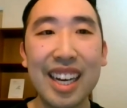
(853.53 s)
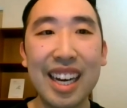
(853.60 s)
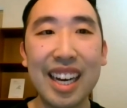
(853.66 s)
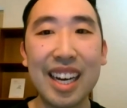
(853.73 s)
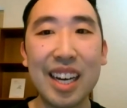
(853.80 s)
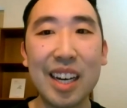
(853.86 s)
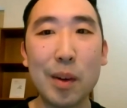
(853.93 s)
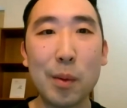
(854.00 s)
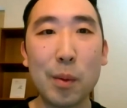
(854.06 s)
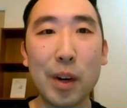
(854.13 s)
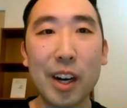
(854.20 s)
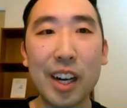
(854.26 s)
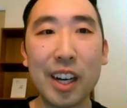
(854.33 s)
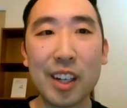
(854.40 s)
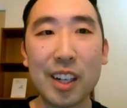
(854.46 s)

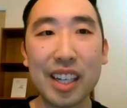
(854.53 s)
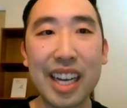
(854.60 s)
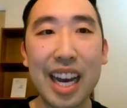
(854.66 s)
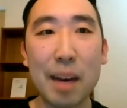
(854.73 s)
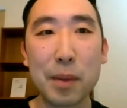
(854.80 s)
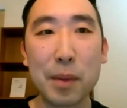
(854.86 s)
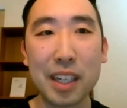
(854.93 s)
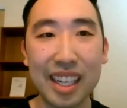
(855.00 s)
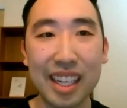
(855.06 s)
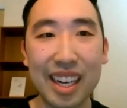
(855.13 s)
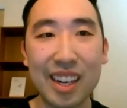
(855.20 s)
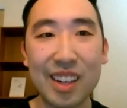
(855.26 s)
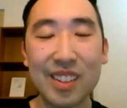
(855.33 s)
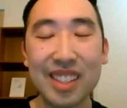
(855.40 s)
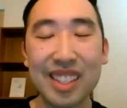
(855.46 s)
wearing her cap and
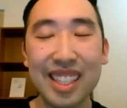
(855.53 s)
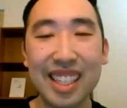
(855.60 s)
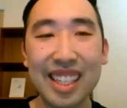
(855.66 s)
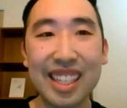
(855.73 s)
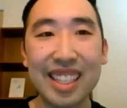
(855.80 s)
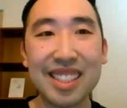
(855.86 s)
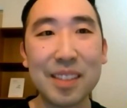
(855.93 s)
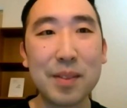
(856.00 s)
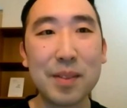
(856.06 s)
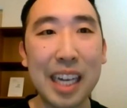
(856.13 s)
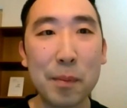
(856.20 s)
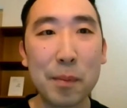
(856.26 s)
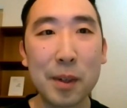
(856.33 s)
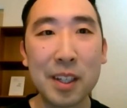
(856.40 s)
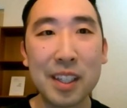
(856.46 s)
gown in
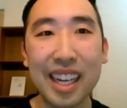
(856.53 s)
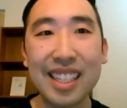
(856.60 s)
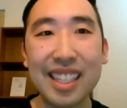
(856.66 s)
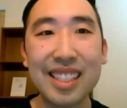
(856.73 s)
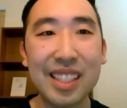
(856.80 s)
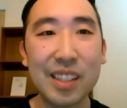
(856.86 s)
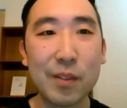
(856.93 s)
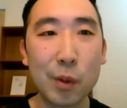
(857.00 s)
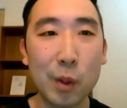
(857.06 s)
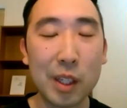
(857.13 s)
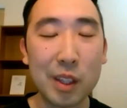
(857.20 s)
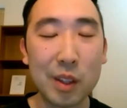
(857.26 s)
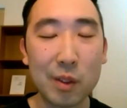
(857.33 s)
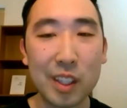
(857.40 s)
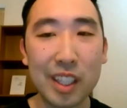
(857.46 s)
September
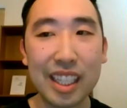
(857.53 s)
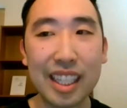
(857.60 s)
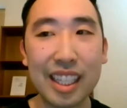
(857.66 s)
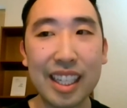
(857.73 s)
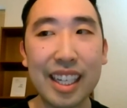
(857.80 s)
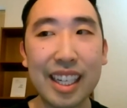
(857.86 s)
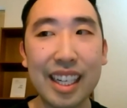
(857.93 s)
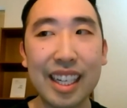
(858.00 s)
1943.